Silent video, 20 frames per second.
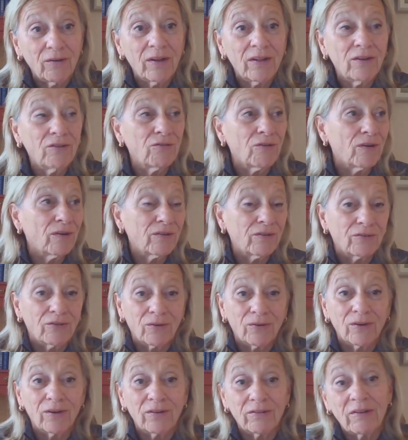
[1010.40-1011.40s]
to the
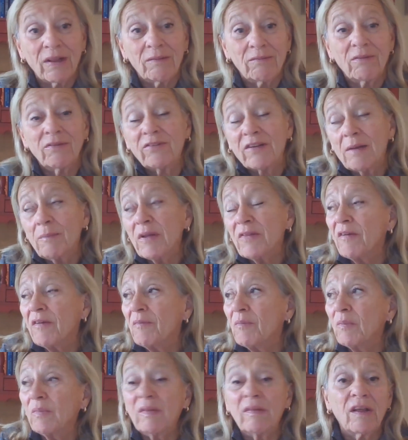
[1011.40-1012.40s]
drugstores." Some of
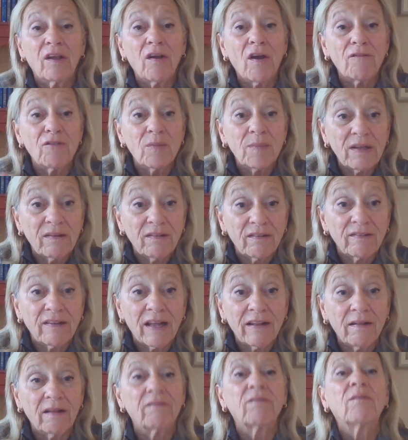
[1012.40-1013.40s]
them, the government
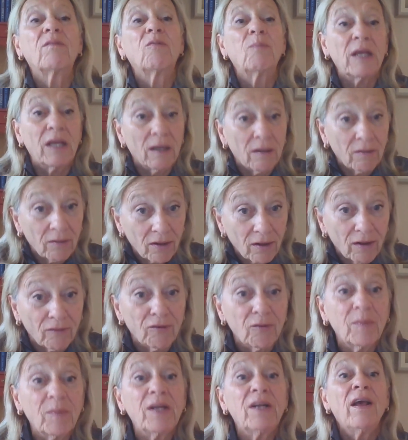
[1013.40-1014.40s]
sent speaking of the
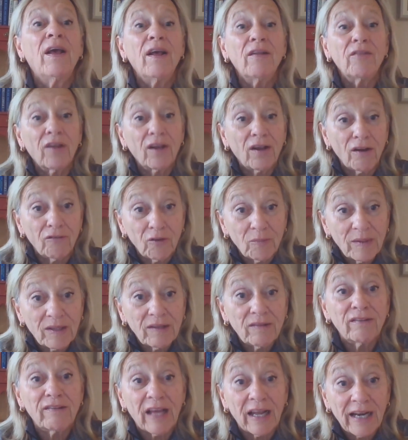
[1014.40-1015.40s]

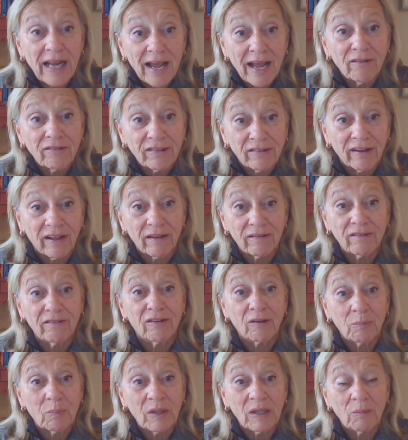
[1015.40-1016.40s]
government sent out tests
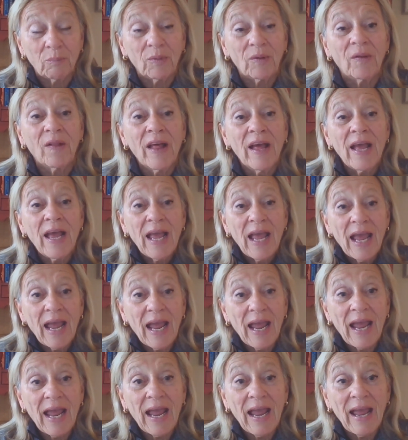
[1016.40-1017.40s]
to people
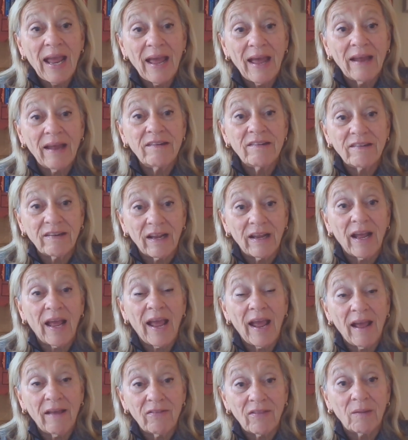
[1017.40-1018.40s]
and
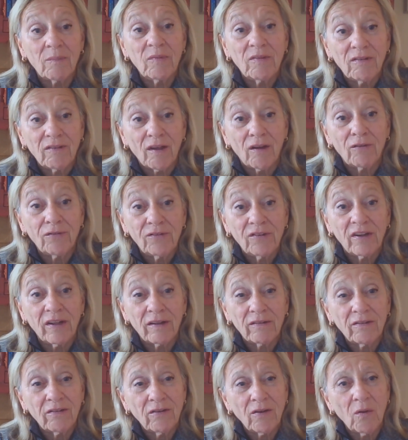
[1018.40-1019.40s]
had them
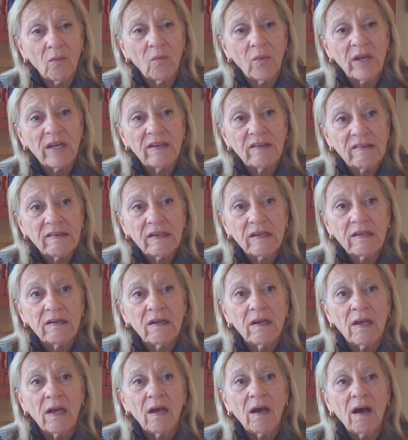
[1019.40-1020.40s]
self-test. So we did
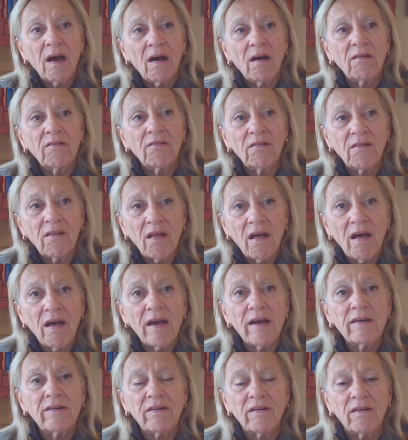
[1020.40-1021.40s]
a
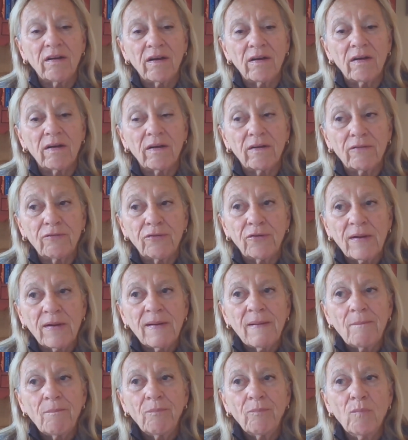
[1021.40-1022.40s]
lot of
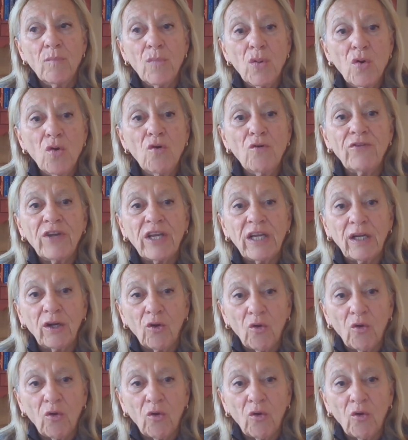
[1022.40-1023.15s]
moving